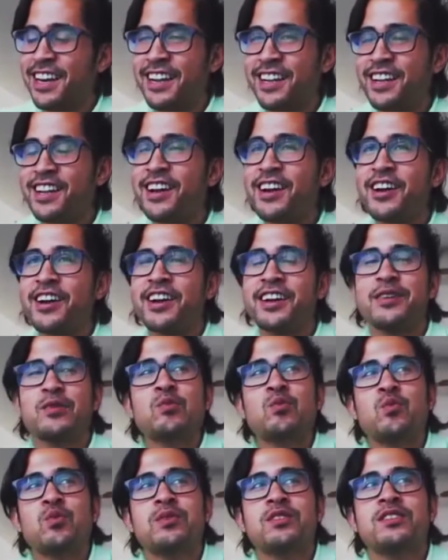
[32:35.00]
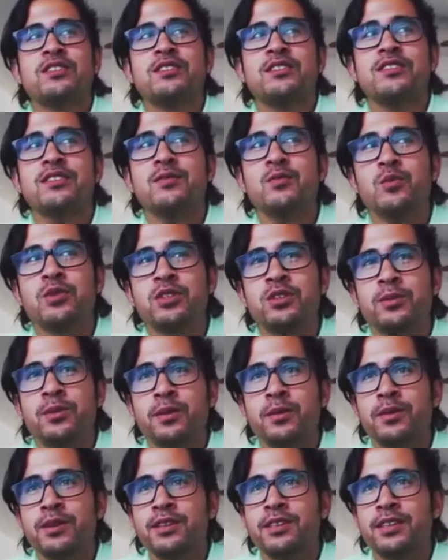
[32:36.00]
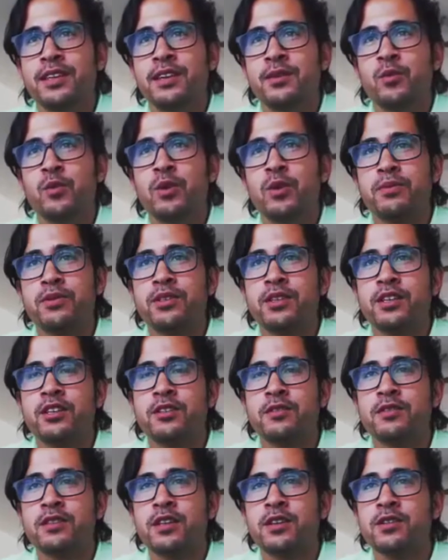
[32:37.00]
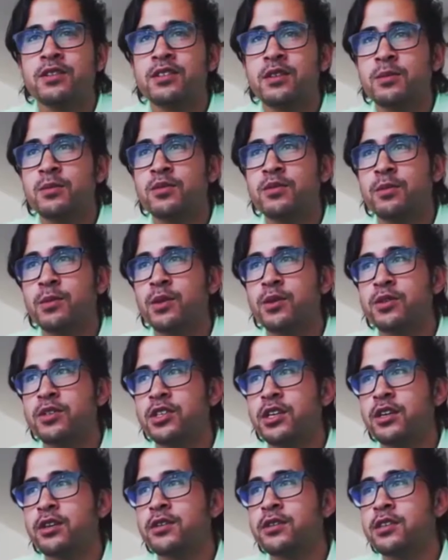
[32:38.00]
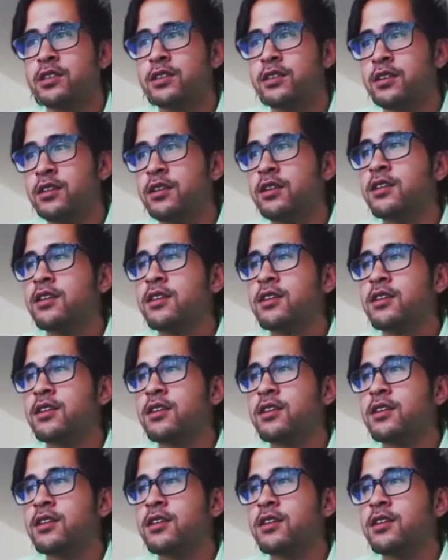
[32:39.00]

And would you be able to say what percentage of sales comes from those channels?